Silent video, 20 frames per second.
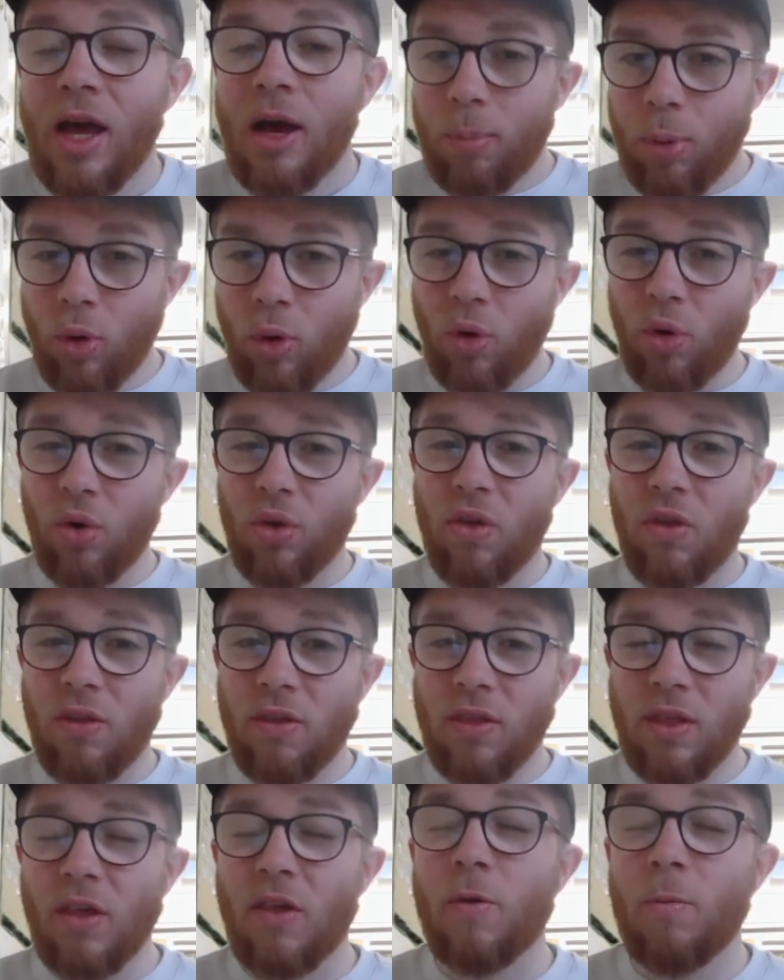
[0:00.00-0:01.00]
But
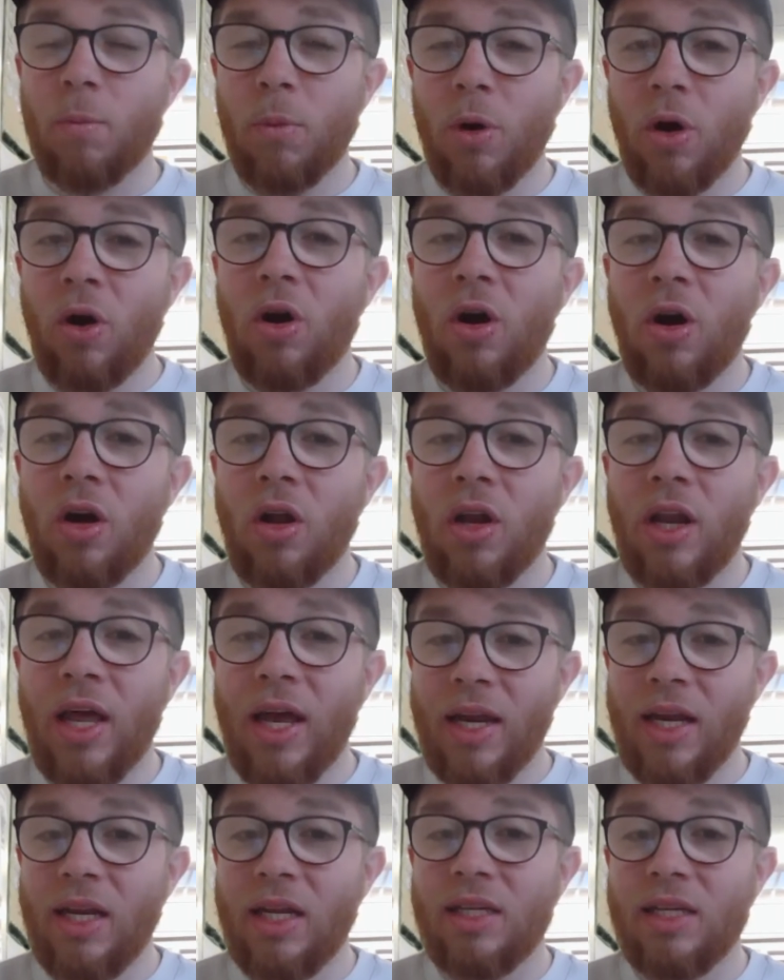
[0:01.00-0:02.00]
the smart
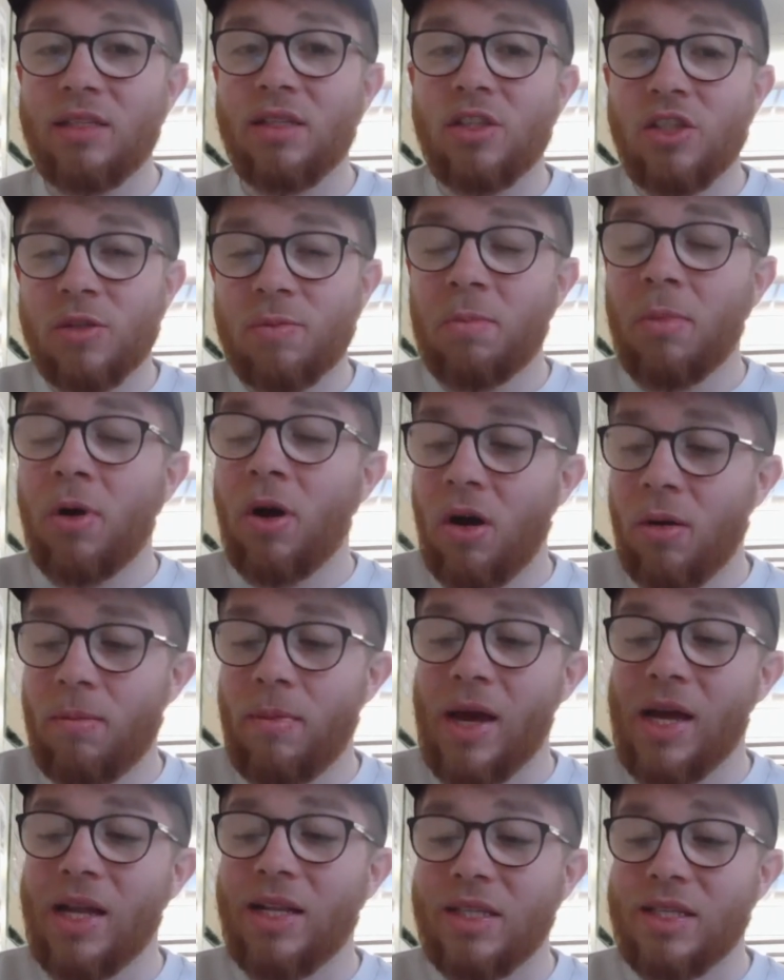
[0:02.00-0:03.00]
ladies and smart
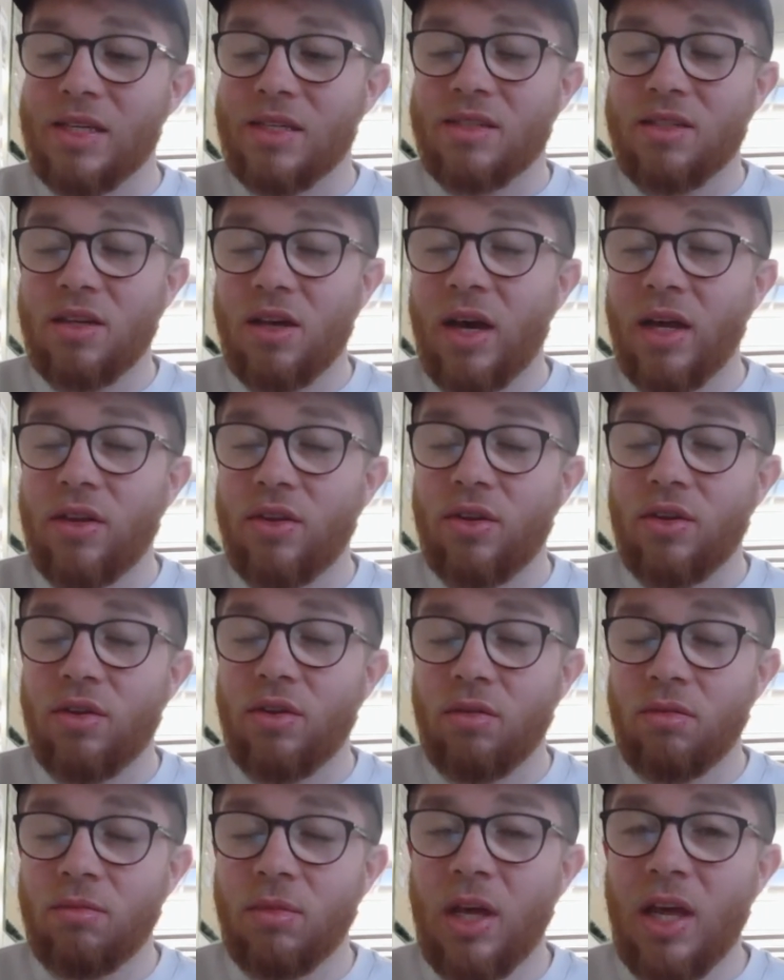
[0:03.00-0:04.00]
men
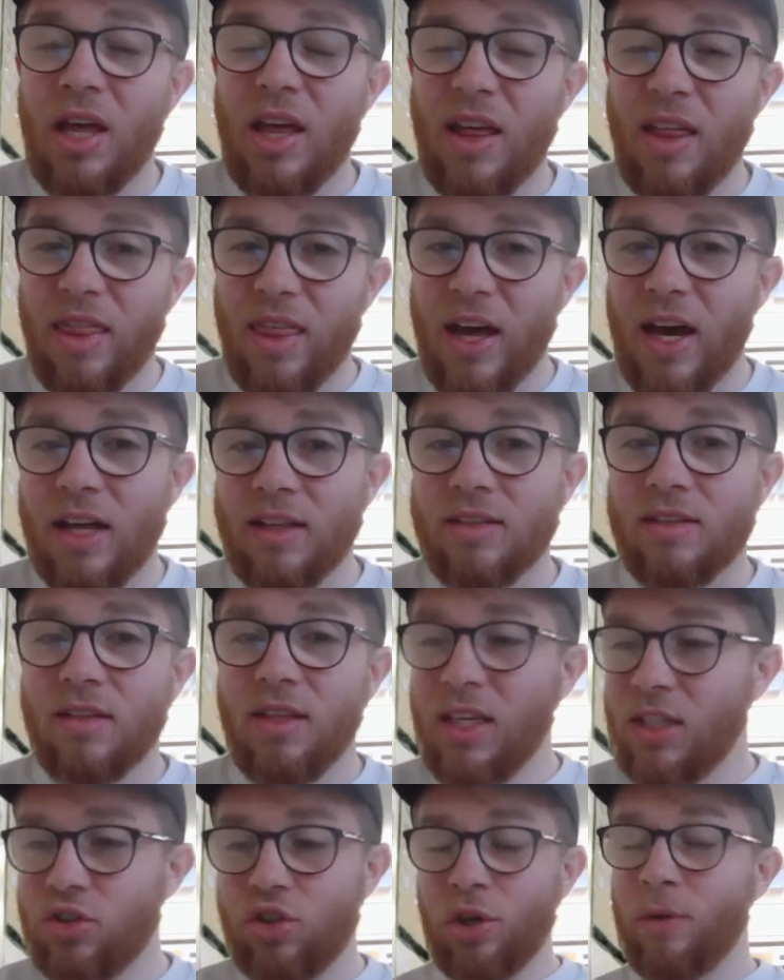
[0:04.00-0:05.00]
decided that
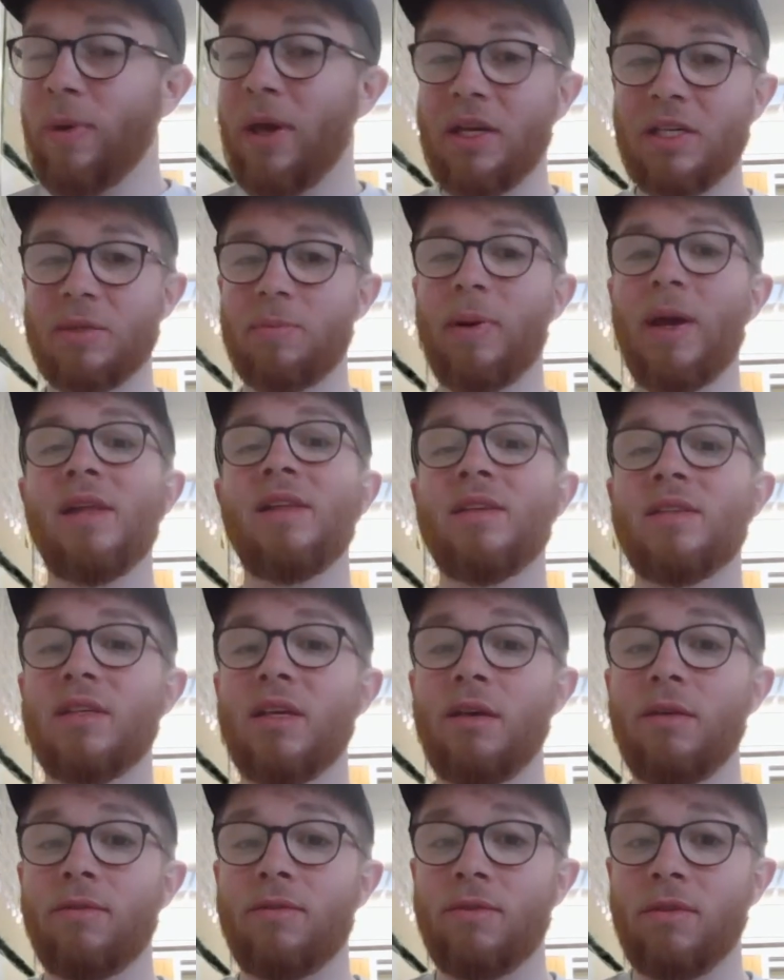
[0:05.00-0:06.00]
it's too
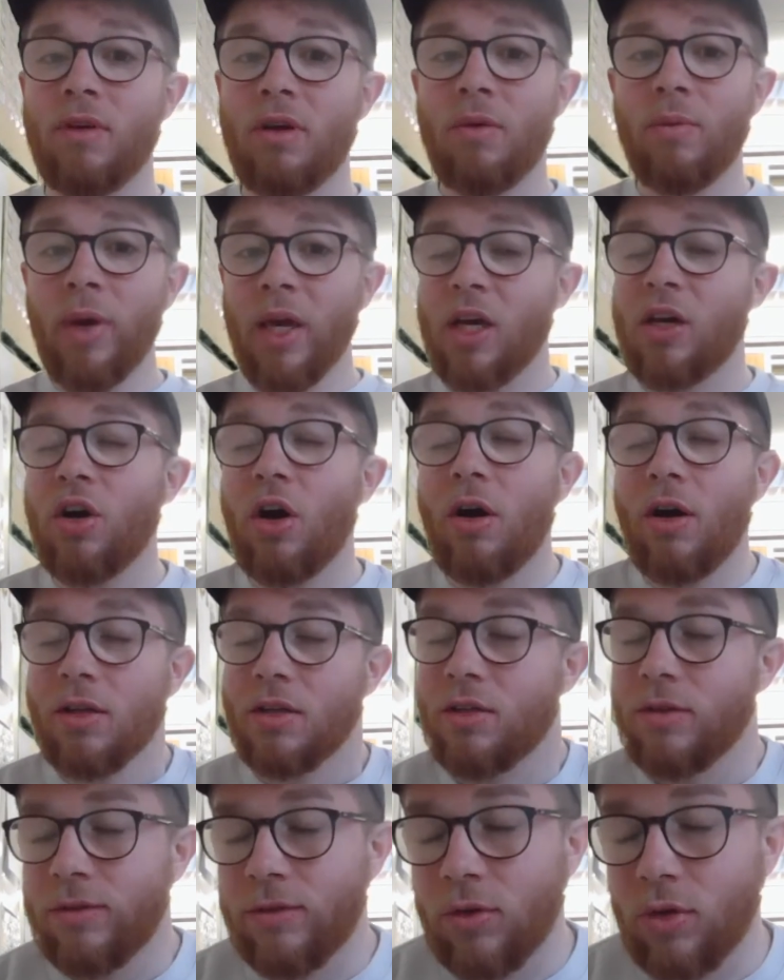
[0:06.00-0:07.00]
expensive. We
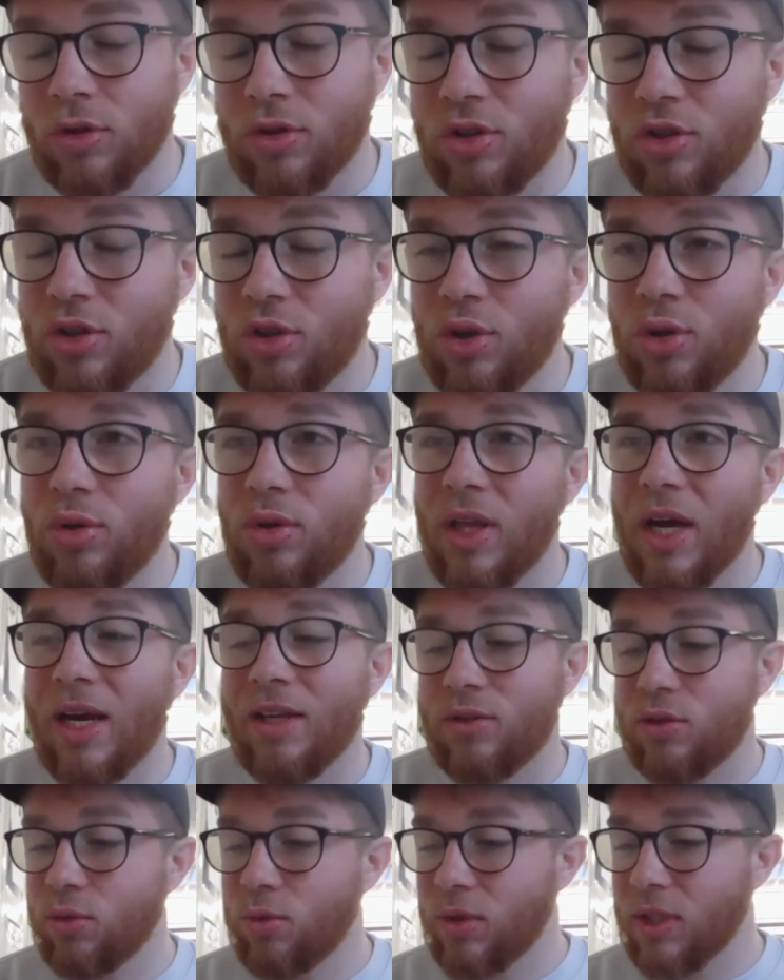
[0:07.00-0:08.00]
can't afford to do
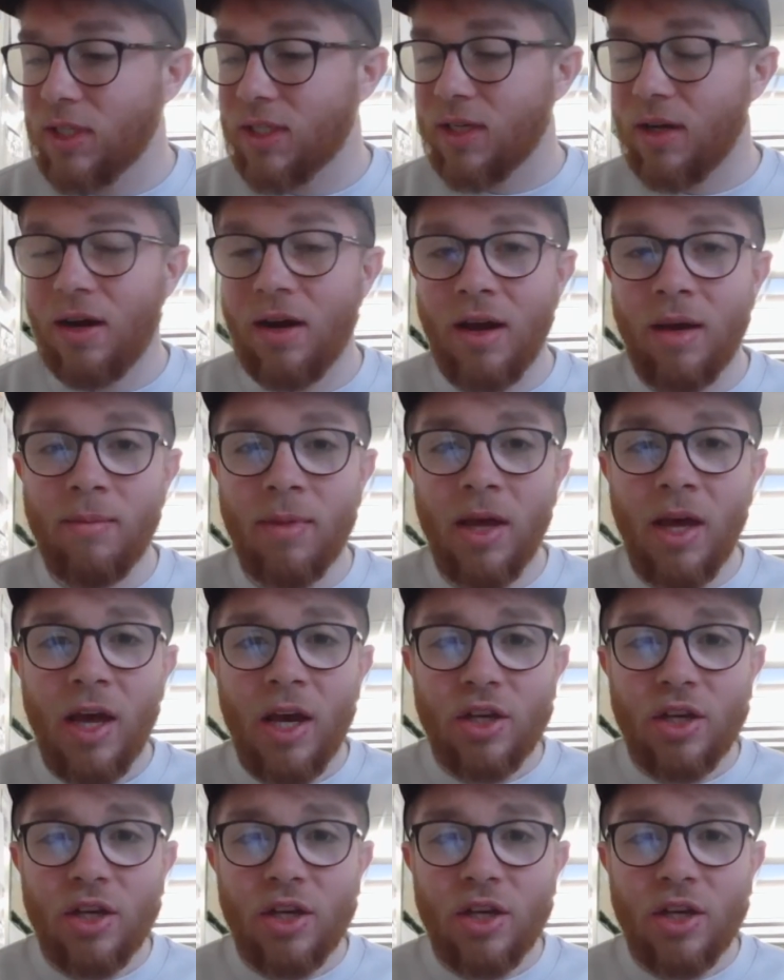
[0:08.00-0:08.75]
that all the time.